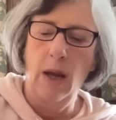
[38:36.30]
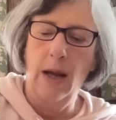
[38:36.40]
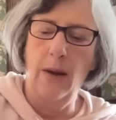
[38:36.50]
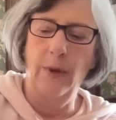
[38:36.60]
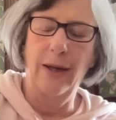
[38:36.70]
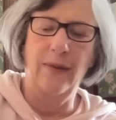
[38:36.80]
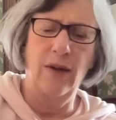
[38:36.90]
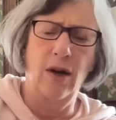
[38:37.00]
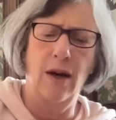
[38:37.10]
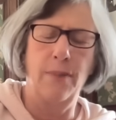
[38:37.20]
And we get the
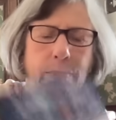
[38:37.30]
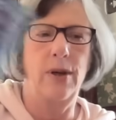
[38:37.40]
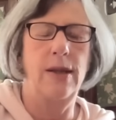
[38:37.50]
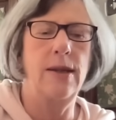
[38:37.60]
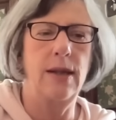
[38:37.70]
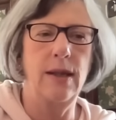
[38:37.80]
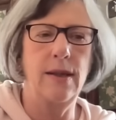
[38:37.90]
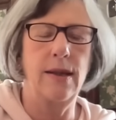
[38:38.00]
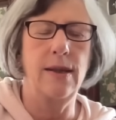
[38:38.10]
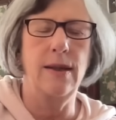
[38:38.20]
High Priestess.
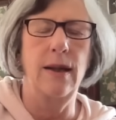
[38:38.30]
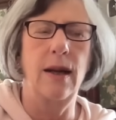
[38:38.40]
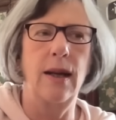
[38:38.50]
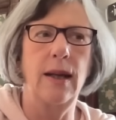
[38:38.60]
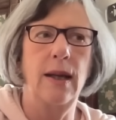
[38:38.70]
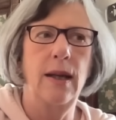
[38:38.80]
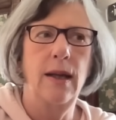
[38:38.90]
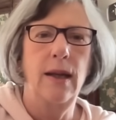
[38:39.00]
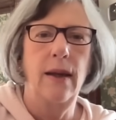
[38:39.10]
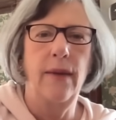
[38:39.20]
It's like
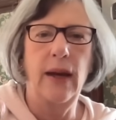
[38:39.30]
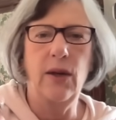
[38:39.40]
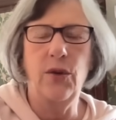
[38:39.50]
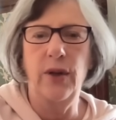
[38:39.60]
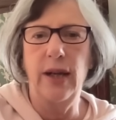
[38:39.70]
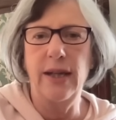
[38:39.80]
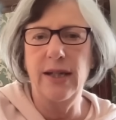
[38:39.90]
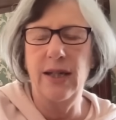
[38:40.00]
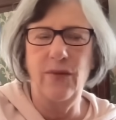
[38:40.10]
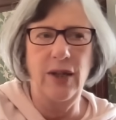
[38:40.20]
that
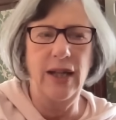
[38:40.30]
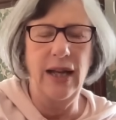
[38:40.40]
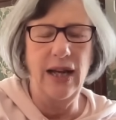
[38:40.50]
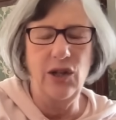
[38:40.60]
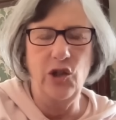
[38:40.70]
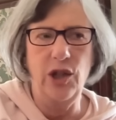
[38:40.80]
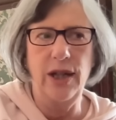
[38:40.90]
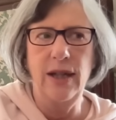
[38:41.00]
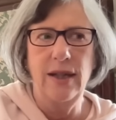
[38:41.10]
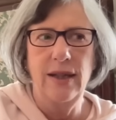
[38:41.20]
creativity
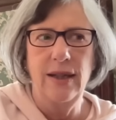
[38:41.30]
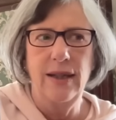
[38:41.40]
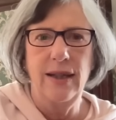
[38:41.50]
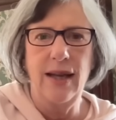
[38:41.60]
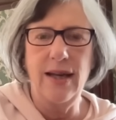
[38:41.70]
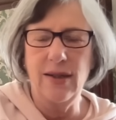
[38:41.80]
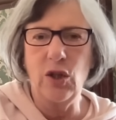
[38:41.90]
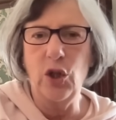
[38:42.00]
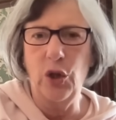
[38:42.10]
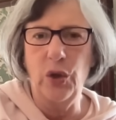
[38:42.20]
energy is
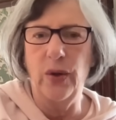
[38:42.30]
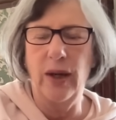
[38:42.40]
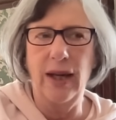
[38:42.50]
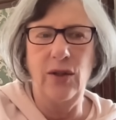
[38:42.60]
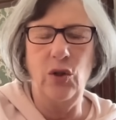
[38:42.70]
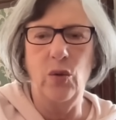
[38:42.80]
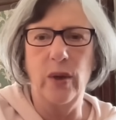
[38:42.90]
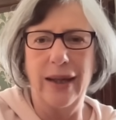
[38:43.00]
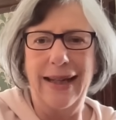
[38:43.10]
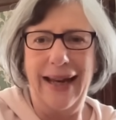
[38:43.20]
occurring in you
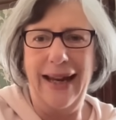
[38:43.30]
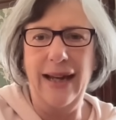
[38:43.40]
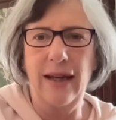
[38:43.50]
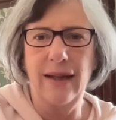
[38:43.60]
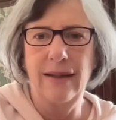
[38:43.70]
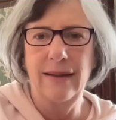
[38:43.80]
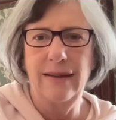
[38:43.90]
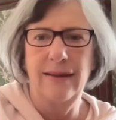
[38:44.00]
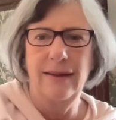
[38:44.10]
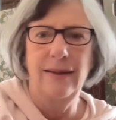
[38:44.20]
again.
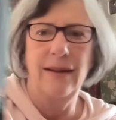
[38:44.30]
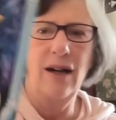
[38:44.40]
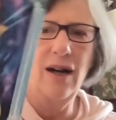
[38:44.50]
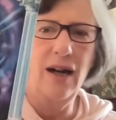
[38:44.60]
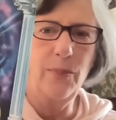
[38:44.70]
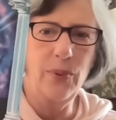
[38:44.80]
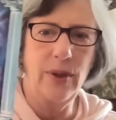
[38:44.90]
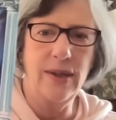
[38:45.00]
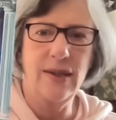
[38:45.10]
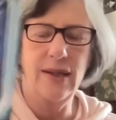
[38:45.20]
The high
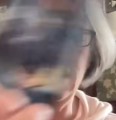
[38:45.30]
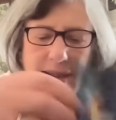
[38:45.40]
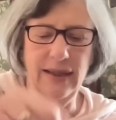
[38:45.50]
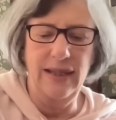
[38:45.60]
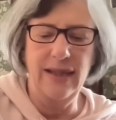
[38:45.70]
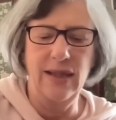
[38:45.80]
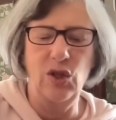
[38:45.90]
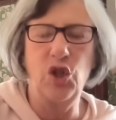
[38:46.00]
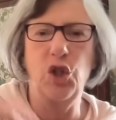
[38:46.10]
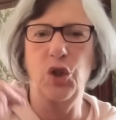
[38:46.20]
priestess,
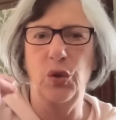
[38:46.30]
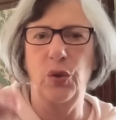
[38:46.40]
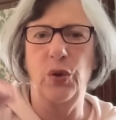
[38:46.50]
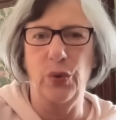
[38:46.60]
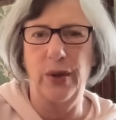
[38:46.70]
listen to your